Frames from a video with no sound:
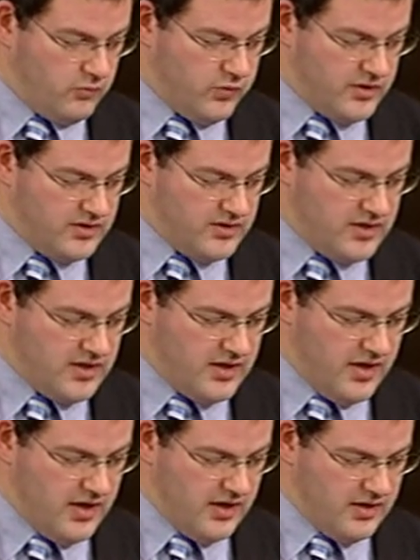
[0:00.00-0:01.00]
when
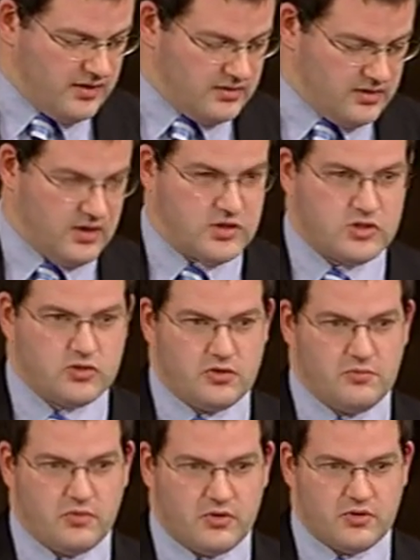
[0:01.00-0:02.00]
the integration
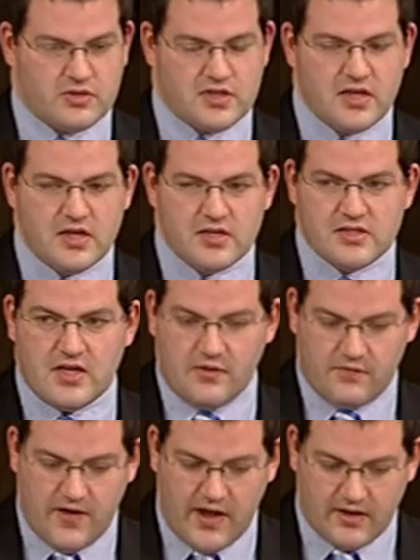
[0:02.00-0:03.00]
joint boards take
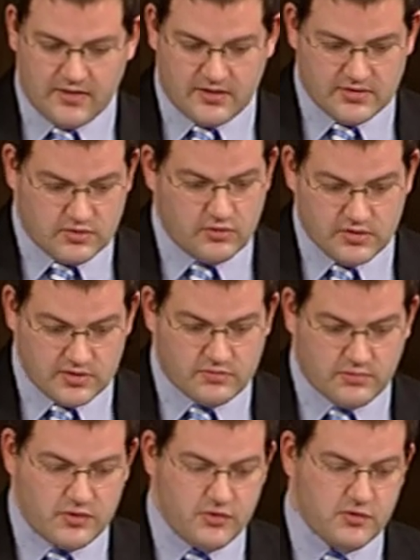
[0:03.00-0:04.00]
effect, is going to
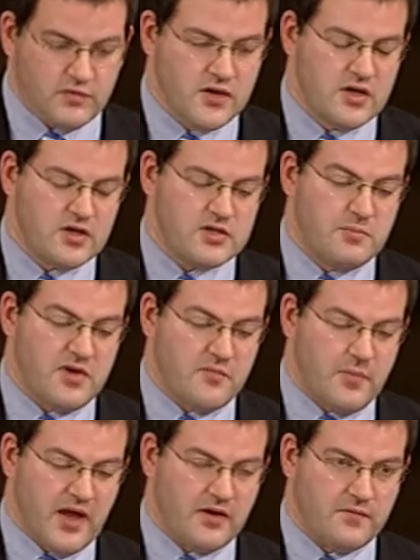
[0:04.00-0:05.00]
prove to be
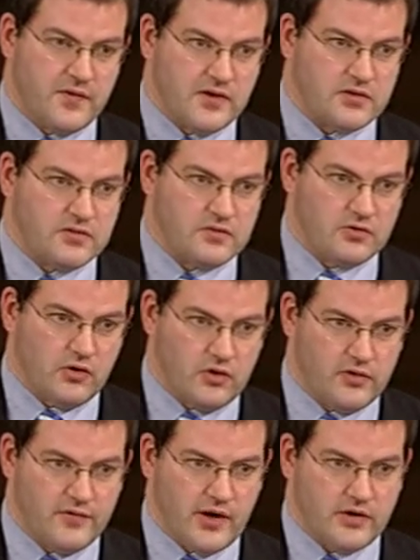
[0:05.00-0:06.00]
of benefit to
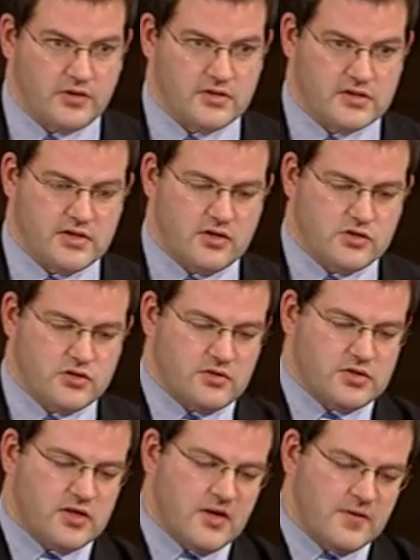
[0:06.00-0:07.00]
all of our
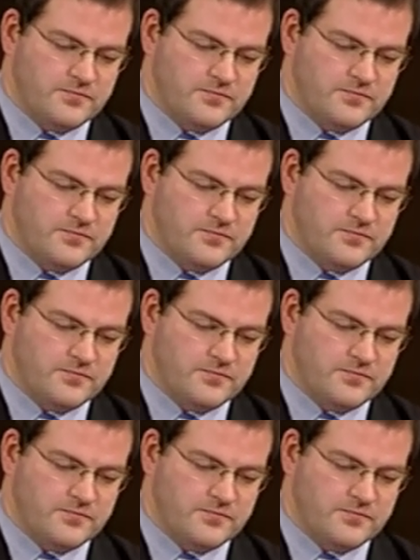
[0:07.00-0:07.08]
constituents.